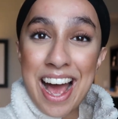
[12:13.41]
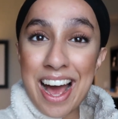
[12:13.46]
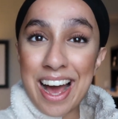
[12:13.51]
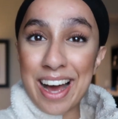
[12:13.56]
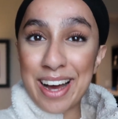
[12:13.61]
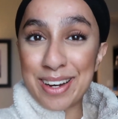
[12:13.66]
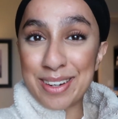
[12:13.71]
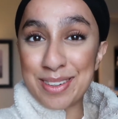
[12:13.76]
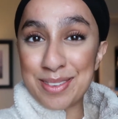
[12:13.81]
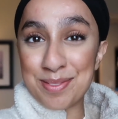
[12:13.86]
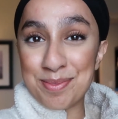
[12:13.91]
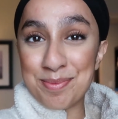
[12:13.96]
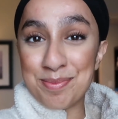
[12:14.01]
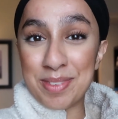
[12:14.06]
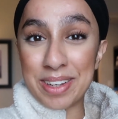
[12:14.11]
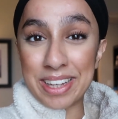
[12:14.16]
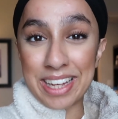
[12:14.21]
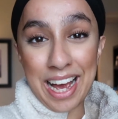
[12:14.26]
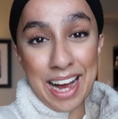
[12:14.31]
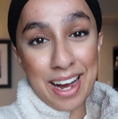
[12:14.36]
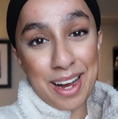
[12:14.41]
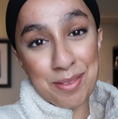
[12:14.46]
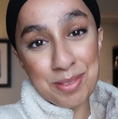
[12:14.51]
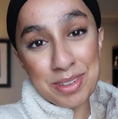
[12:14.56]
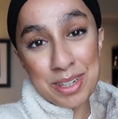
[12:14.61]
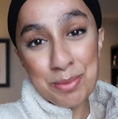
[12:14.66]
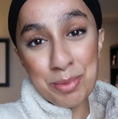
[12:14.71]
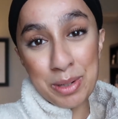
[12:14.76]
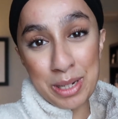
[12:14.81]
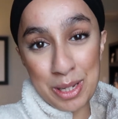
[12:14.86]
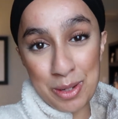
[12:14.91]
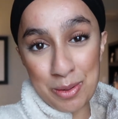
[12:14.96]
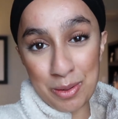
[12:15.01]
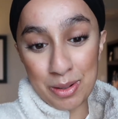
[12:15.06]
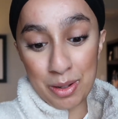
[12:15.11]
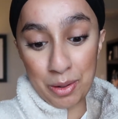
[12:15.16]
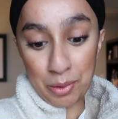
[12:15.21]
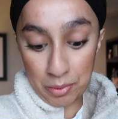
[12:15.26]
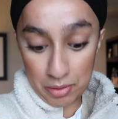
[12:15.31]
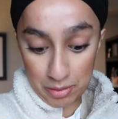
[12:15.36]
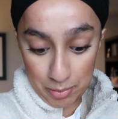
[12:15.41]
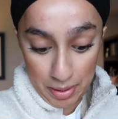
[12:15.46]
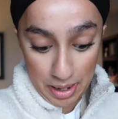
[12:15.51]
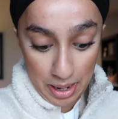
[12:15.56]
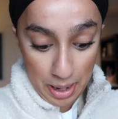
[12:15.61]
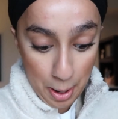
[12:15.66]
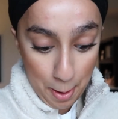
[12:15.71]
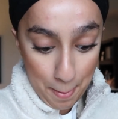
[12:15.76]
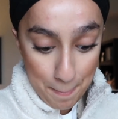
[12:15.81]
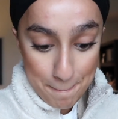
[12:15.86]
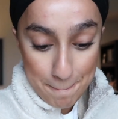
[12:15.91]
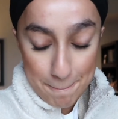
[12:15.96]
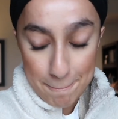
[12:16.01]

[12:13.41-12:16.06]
Um, yeah, I'm going to bring you along with me.